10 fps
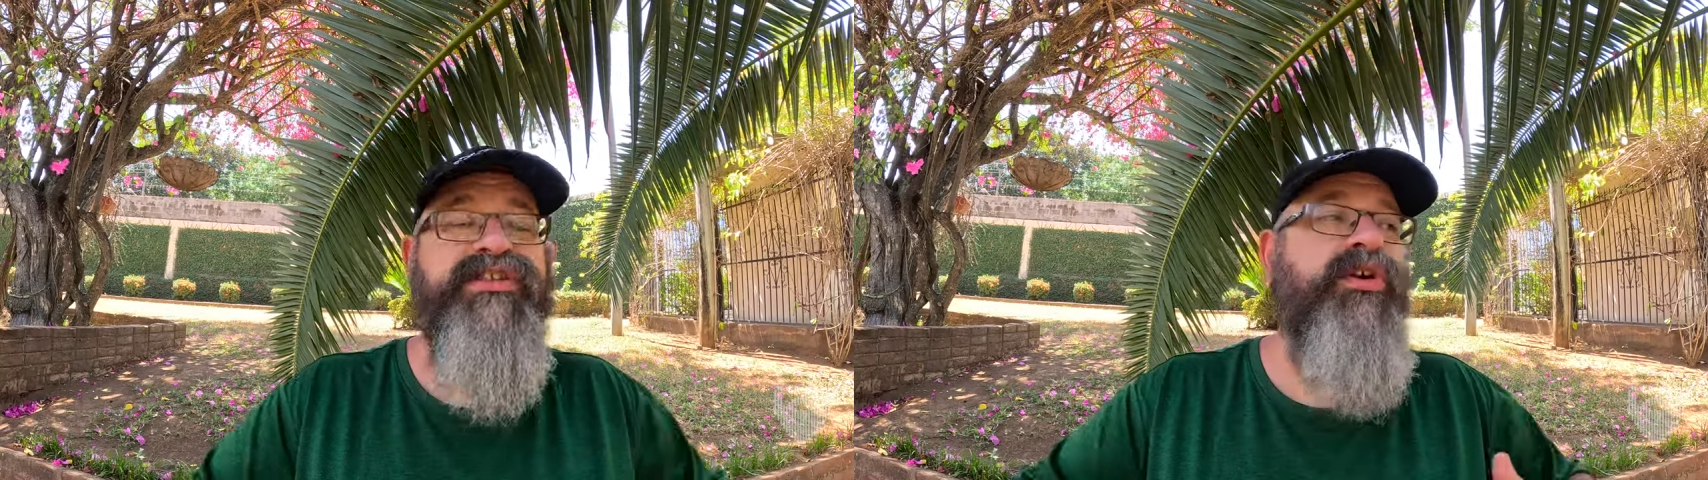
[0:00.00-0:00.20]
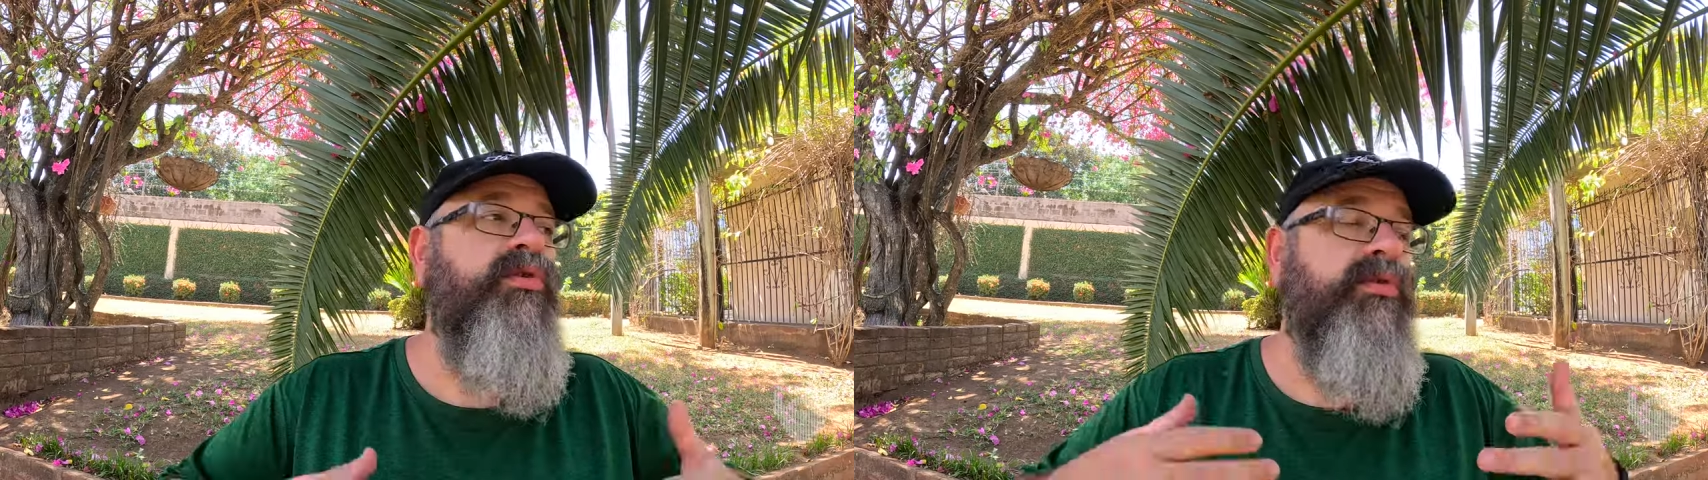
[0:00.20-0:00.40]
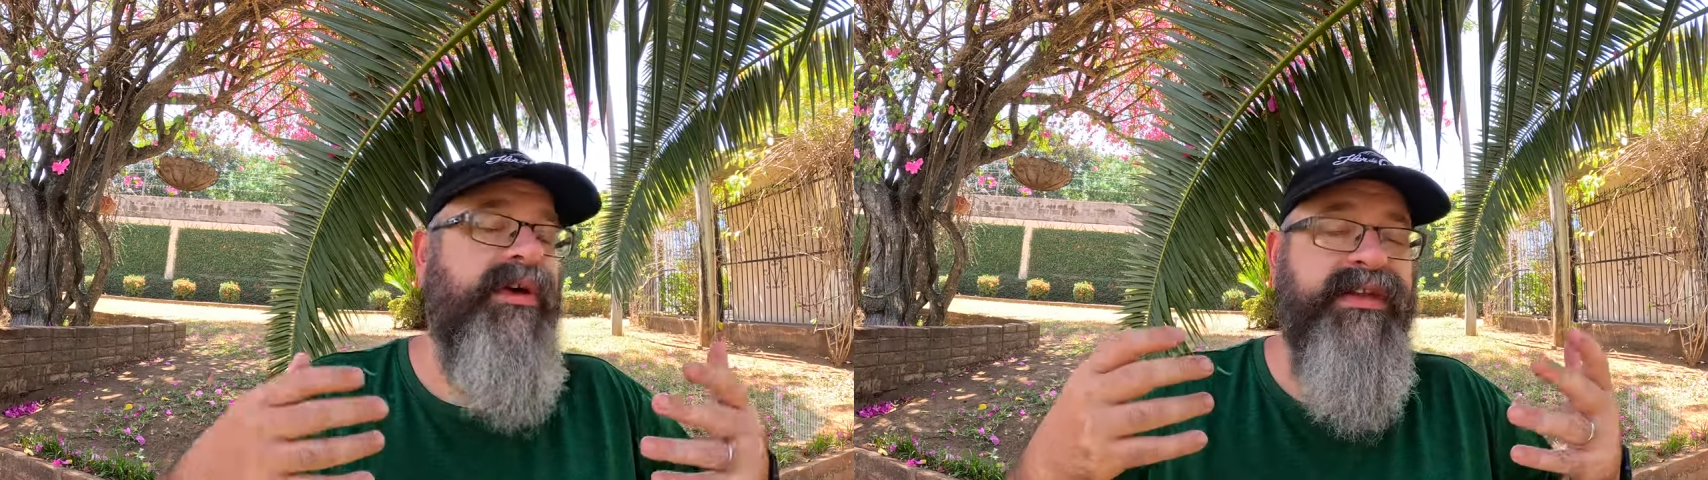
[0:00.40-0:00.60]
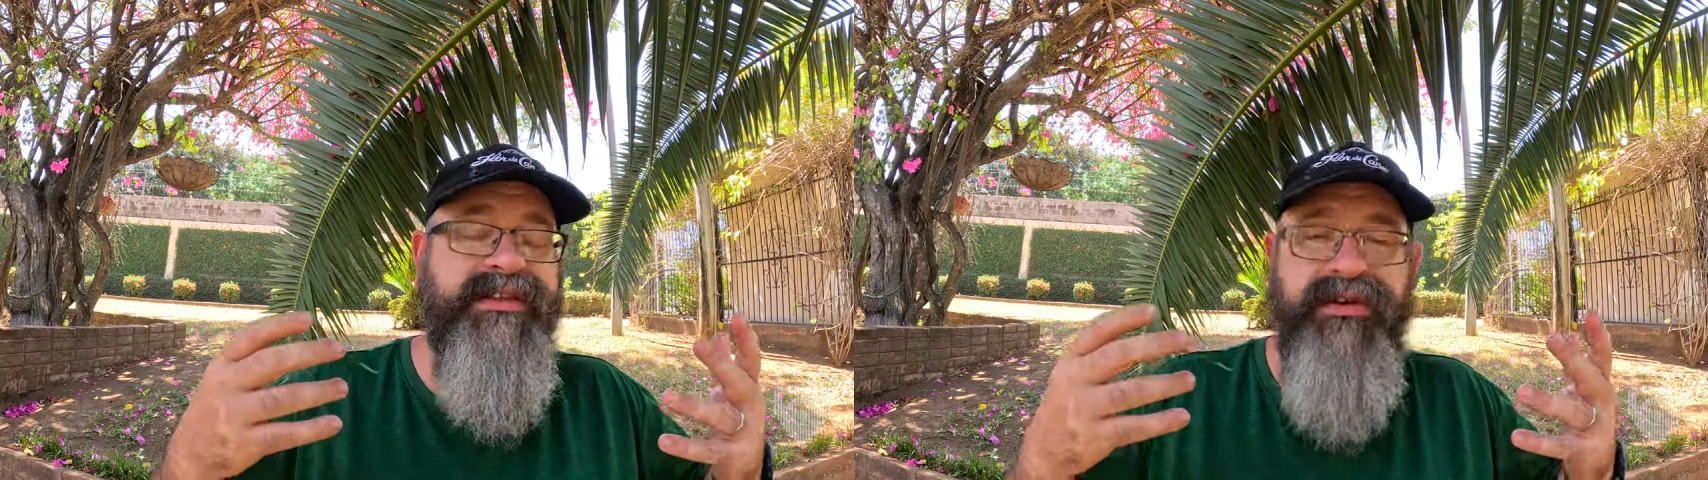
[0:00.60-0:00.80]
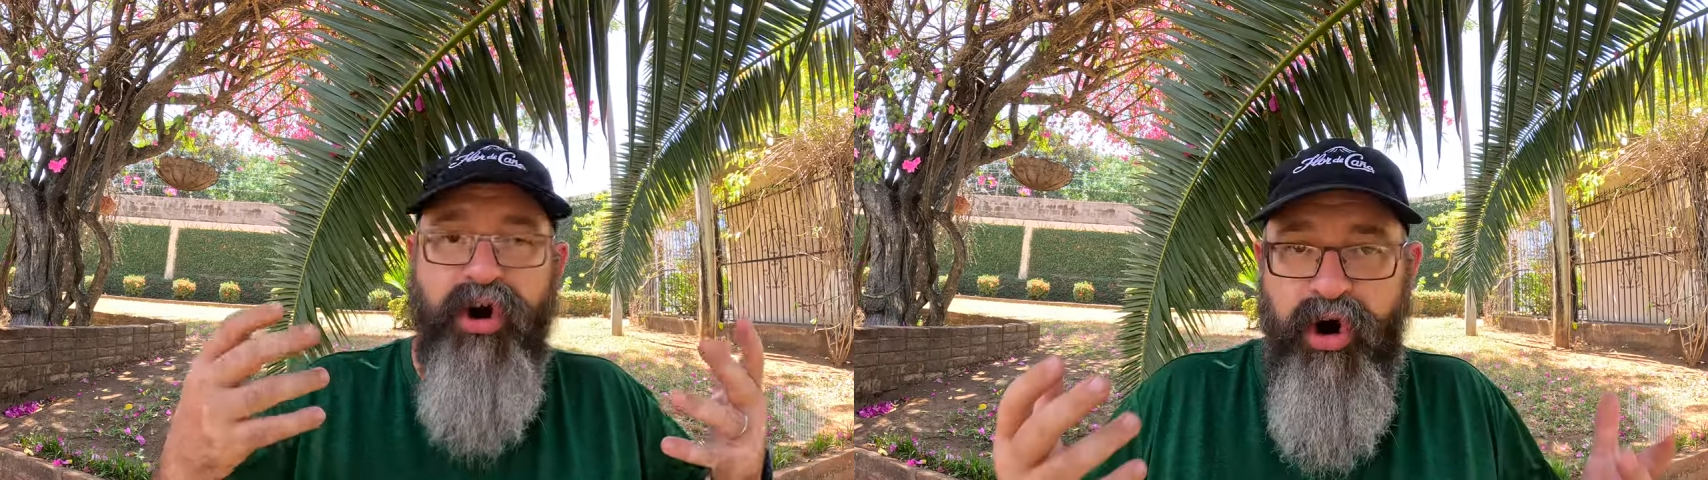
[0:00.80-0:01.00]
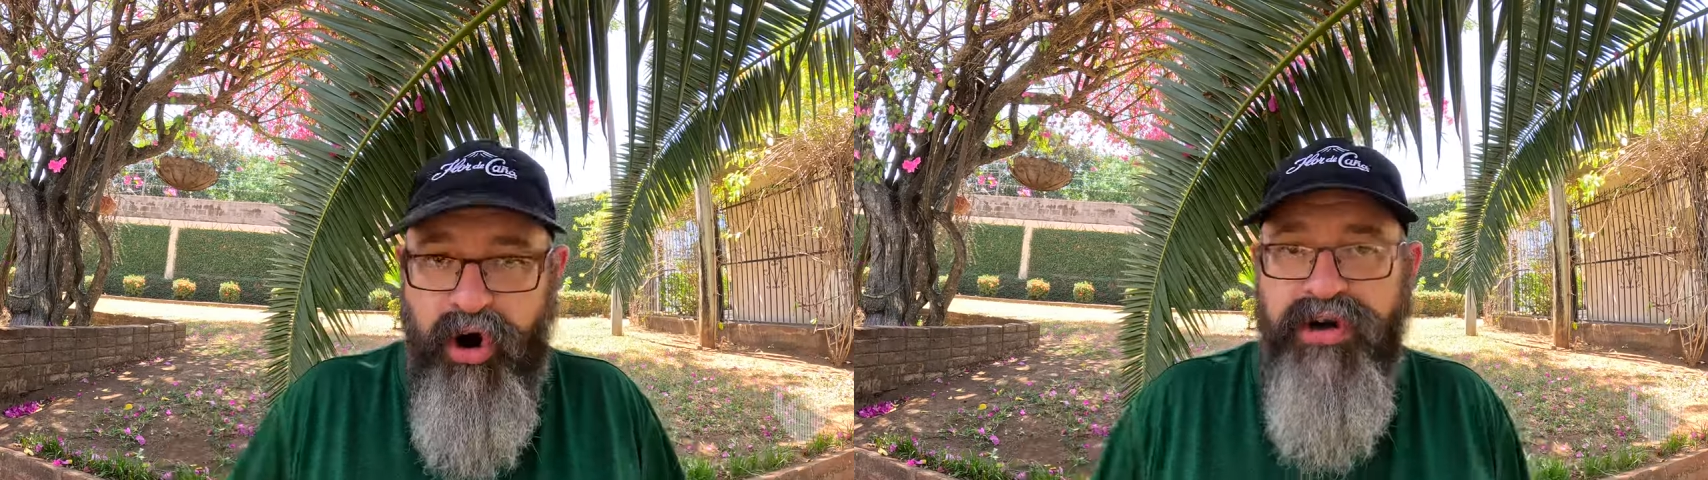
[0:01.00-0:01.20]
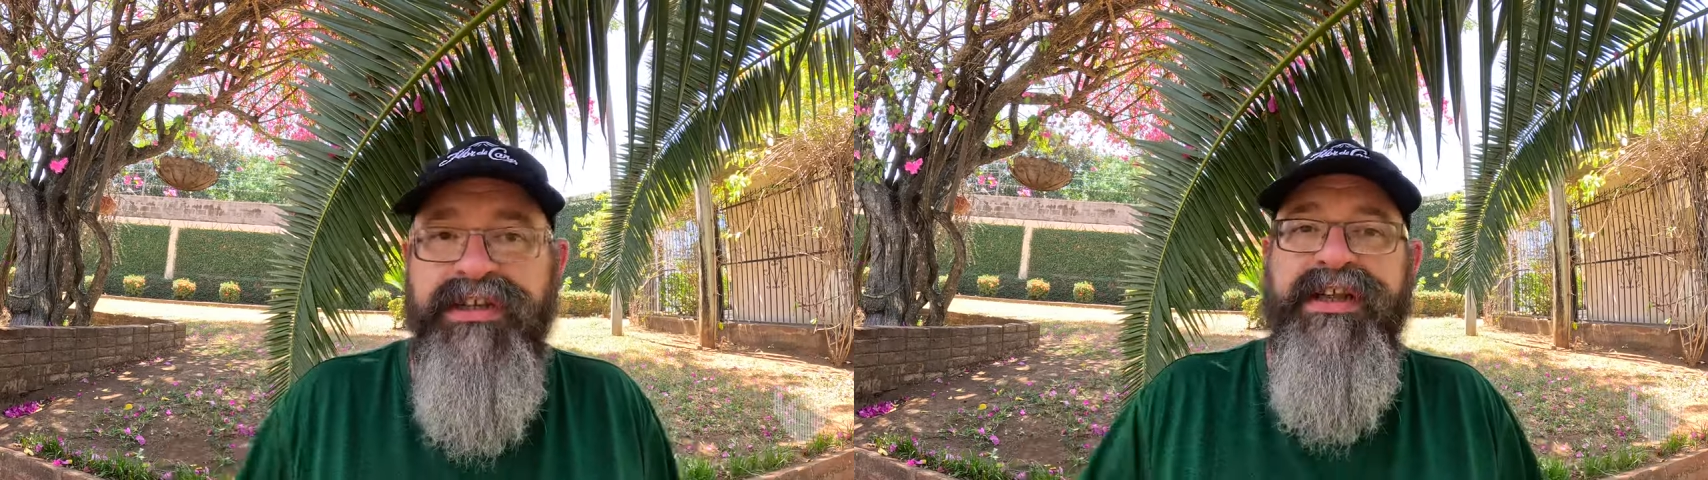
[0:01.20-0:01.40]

so it's hard to